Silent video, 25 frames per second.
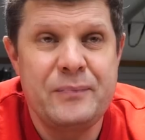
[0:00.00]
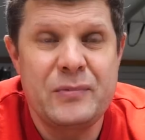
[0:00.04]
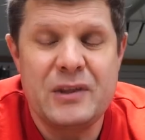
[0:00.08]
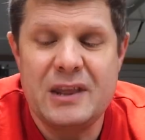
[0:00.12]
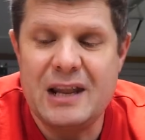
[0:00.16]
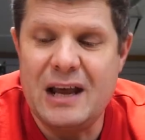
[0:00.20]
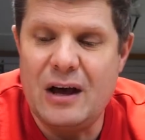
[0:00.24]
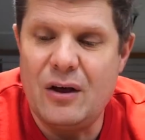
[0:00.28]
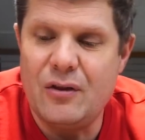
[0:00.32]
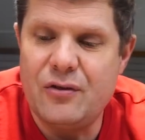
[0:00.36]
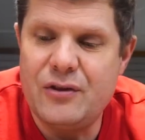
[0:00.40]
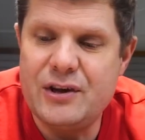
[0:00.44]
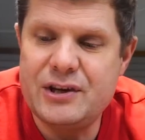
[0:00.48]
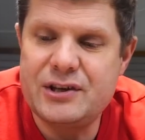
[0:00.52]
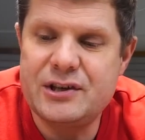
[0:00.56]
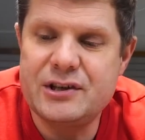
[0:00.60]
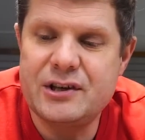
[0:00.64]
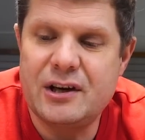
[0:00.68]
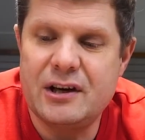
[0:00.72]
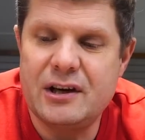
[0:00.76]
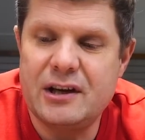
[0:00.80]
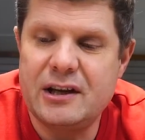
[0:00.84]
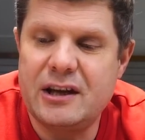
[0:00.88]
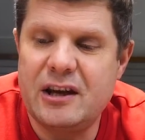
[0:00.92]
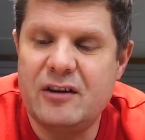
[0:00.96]
Now this is
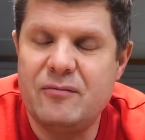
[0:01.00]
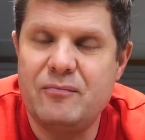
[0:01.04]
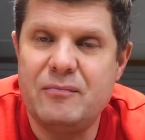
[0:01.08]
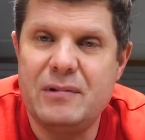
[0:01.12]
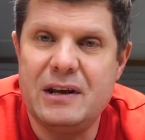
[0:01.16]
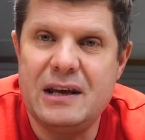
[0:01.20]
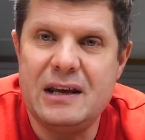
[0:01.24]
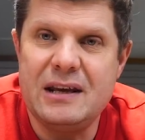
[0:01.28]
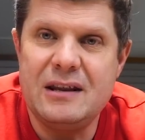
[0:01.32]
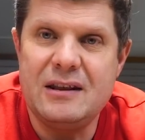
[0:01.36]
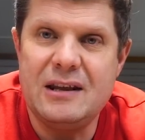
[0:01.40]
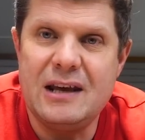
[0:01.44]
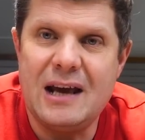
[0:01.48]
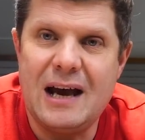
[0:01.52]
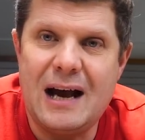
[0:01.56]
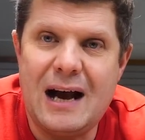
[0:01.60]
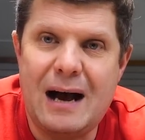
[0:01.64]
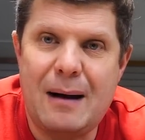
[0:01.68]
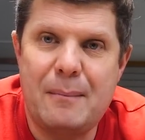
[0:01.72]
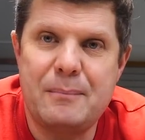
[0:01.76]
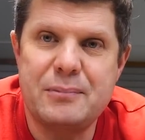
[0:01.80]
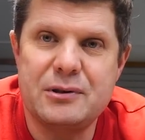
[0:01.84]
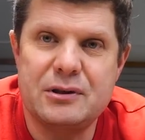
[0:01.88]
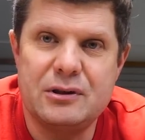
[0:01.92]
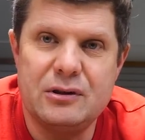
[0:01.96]
going to give me the
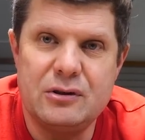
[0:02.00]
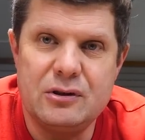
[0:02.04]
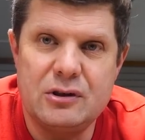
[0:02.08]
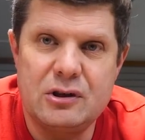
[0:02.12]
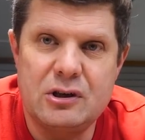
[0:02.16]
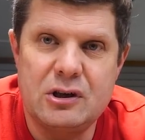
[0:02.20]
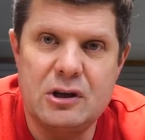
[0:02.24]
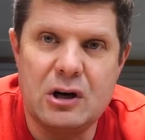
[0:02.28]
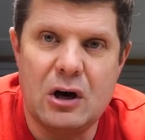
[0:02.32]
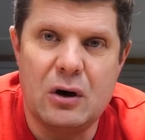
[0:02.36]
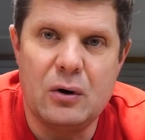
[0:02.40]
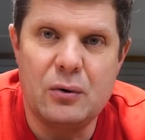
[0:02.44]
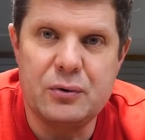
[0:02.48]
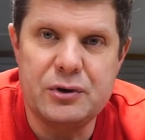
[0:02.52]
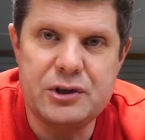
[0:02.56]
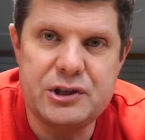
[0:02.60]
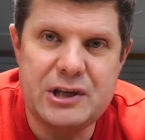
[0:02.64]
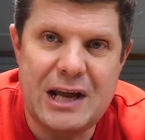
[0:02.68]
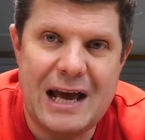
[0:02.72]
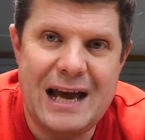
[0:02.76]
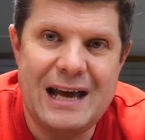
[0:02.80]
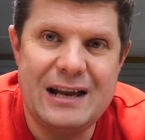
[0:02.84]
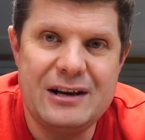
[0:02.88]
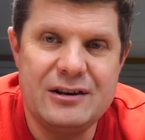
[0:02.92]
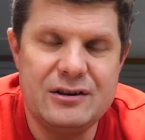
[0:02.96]
absolute gold
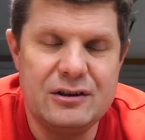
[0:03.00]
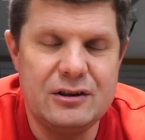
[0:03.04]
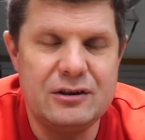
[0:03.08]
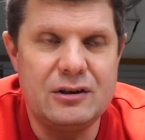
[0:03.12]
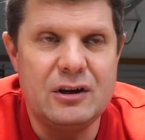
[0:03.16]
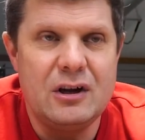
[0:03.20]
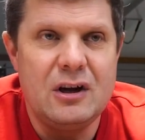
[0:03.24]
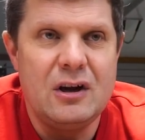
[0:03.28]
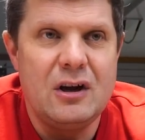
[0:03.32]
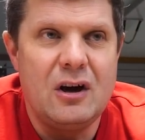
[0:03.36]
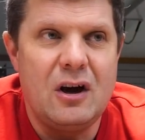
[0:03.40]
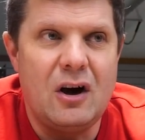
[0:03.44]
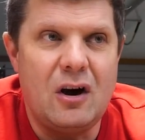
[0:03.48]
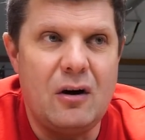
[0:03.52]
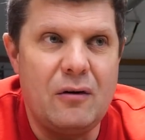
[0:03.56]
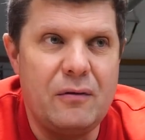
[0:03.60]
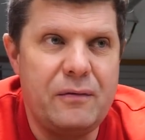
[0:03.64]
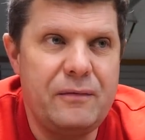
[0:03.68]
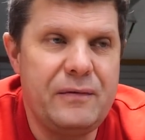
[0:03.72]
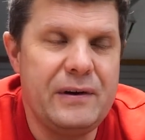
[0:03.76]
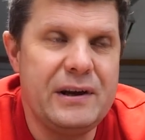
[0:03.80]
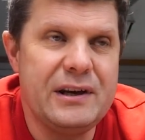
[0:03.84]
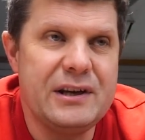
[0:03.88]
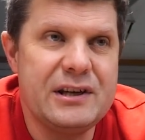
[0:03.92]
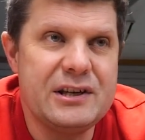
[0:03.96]
standard of
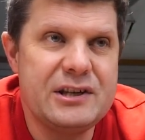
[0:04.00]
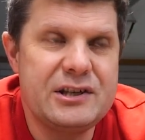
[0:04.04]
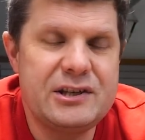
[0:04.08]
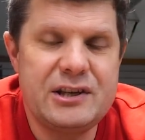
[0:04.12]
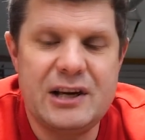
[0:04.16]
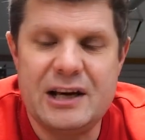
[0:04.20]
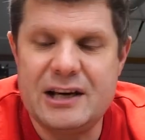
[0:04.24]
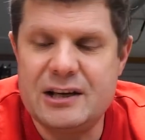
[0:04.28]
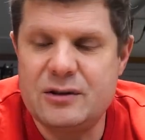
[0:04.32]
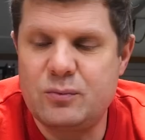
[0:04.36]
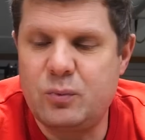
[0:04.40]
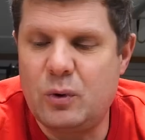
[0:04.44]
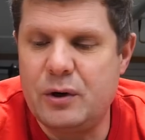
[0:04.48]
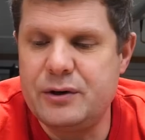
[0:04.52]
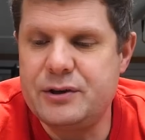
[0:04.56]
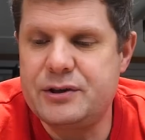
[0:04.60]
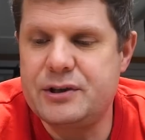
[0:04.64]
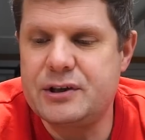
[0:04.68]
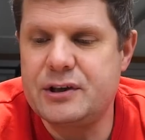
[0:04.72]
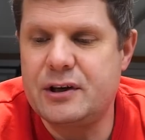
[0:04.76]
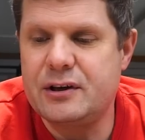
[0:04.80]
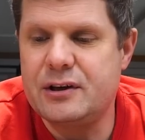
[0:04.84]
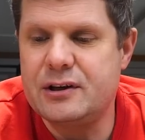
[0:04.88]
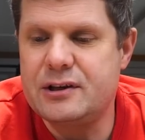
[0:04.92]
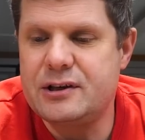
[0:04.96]
fitness tests. One, this
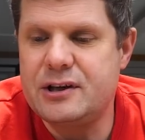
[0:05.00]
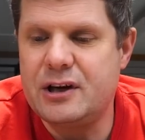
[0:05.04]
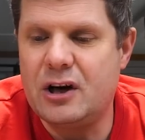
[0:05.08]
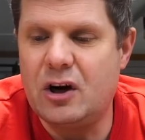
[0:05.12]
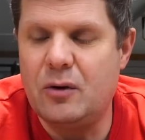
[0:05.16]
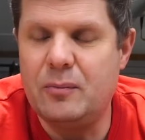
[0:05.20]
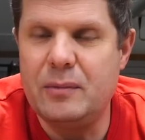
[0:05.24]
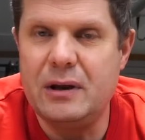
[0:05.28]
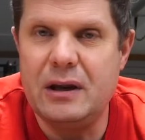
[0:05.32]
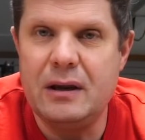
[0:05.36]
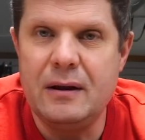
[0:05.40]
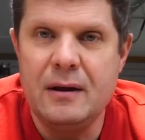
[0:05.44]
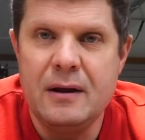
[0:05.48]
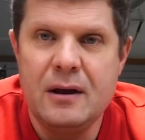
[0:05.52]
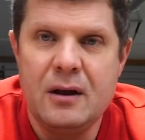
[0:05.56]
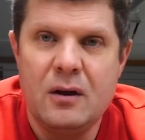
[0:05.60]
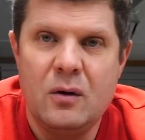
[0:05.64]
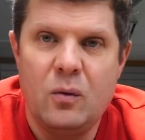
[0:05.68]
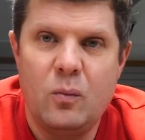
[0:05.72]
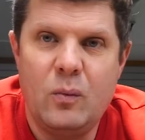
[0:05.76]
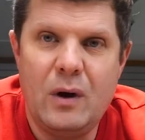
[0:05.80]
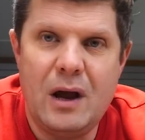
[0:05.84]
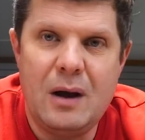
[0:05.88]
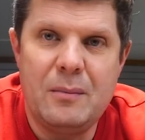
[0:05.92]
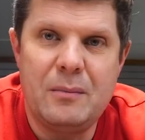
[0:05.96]
is going to tell me
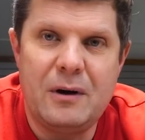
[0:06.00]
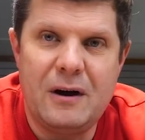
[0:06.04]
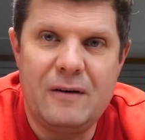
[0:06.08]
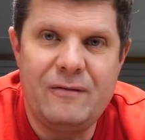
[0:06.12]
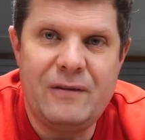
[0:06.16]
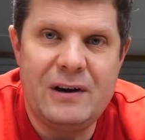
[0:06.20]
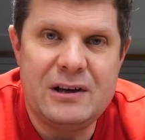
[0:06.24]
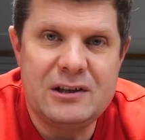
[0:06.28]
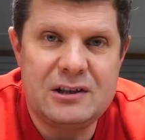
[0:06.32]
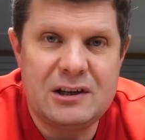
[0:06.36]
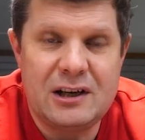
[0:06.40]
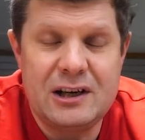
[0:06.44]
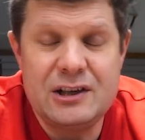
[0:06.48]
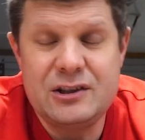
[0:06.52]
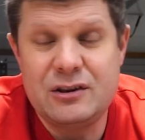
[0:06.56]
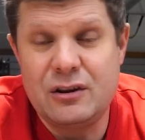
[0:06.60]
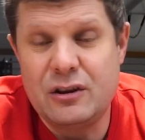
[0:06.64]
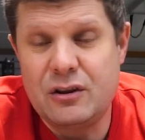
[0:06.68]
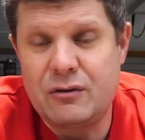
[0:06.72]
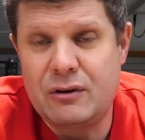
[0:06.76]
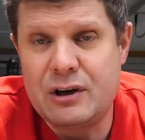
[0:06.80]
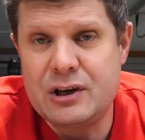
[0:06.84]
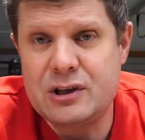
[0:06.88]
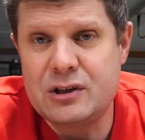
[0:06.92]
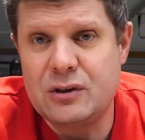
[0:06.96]
where my ventilation
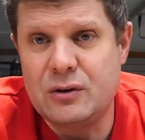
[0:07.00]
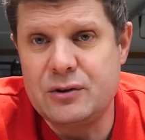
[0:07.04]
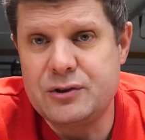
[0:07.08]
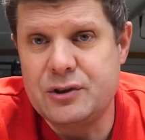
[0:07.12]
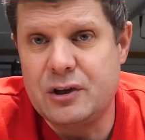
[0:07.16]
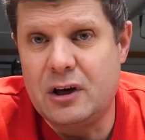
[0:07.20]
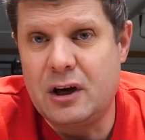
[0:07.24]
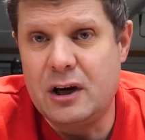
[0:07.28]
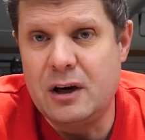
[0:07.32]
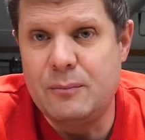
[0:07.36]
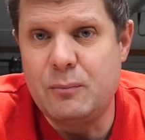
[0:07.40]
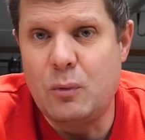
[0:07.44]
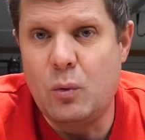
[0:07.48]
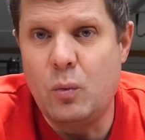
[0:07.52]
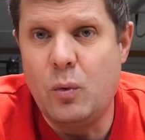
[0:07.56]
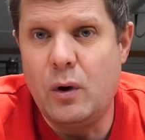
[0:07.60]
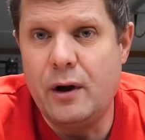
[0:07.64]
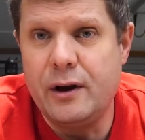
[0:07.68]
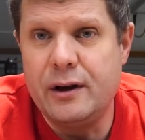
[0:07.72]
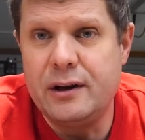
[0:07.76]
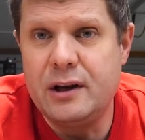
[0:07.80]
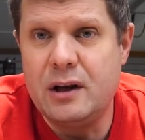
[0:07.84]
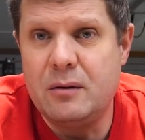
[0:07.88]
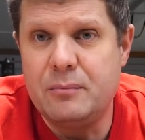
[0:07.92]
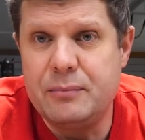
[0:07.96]
thresholds are, number
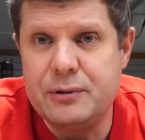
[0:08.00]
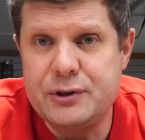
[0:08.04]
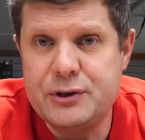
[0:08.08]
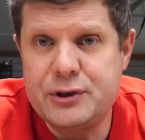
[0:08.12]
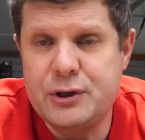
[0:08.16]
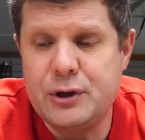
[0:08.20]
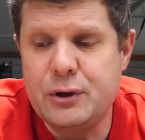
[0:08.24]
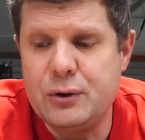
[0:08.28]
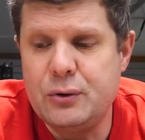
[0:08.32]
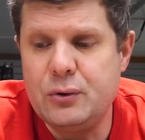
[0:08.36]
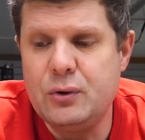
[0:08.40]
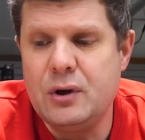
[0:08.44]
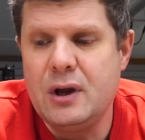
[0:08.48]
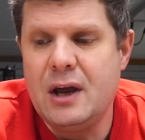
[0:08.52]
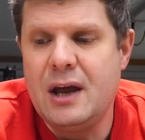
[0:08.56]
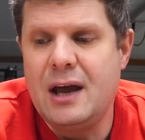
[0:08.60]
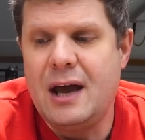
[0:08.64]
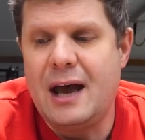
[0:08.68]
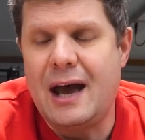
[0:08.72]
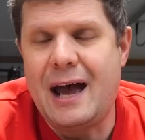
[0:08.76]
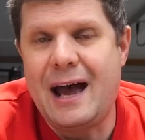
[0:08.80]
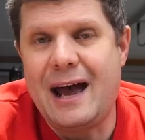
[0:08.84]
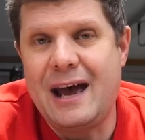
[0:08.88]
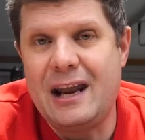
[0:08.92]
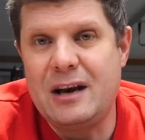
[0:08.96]
1 and number 2,
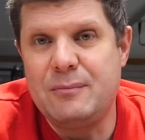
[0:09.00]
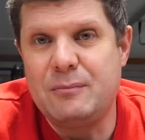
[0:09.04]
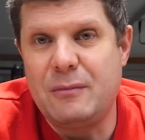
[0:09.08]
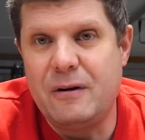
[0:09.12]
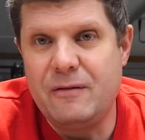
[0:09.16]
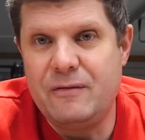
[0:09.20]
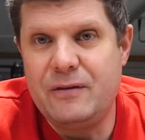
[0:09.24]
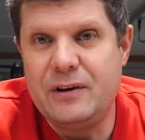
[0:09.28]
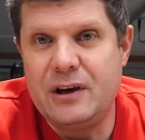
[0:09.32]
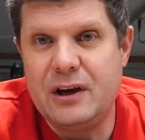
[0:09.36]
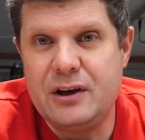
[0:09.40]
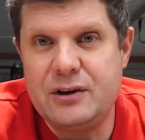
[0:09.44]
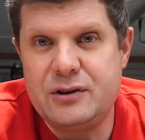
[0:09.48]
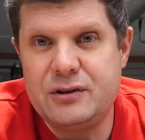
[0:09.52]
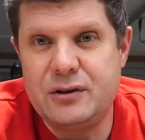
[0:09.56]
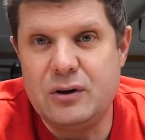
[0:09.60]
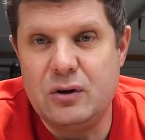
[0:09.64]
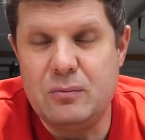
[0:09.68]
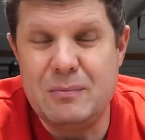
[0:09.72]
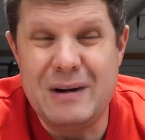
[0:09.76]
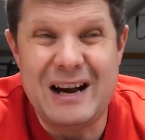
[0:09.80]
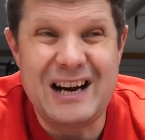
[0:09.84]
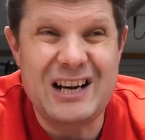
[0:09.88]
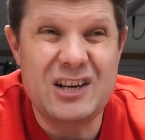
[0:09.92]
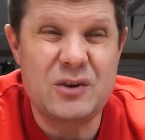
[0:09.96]
and my
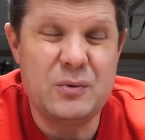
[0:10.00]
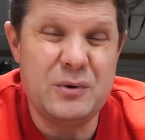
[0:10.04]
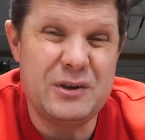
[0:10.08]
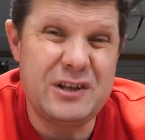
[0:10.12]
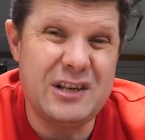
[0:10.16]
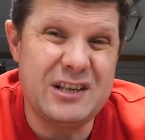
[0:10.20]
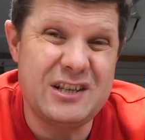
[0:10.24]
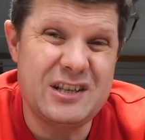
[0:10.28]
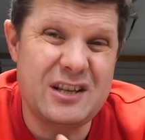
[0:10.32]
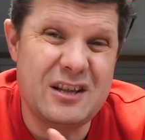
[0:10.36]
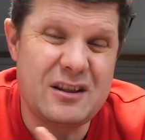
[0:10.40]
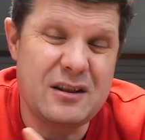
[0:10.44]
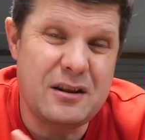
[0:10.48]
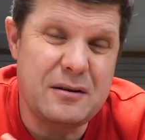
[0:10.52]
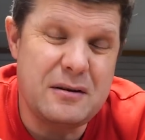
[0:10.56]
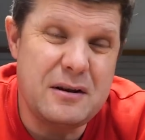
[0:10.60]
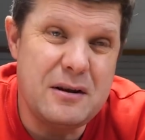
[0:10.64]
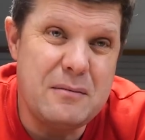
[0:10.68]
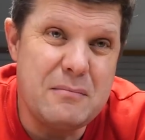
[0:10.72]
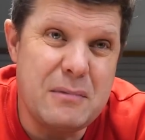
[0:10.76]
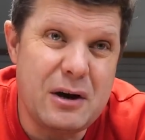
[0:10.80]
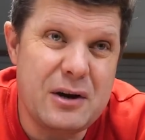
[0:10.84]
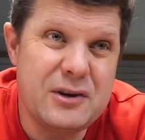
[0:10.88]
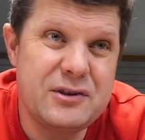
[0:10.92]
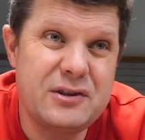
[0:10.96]
VO2 max, which is the
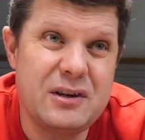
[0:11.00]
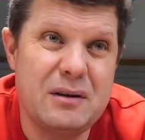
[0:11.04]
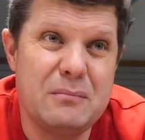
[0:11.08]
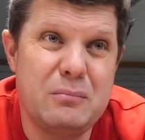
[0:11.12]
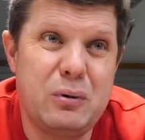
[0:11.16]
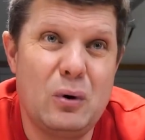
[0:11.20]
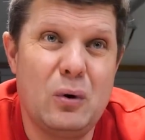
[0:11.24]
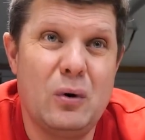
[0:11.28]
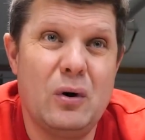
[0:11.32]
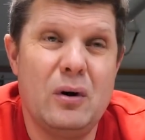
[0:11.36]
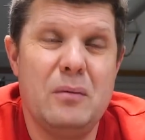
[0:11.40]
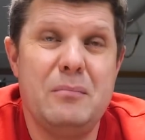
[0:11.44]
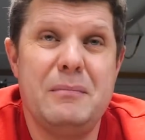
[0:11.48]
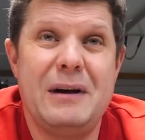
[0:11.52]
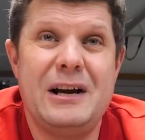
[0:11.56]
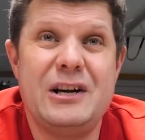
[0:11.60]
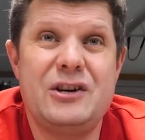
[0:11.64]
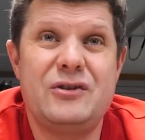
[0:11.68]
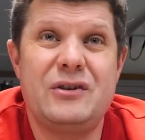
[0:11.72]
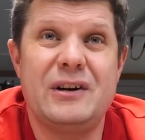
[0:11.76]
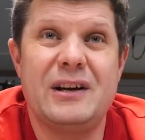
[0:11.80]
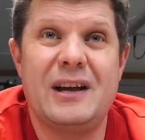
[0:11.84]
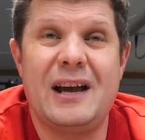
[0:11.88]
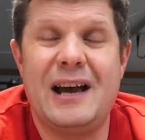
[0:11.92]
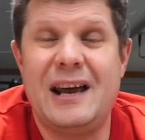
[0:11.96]
most important metric.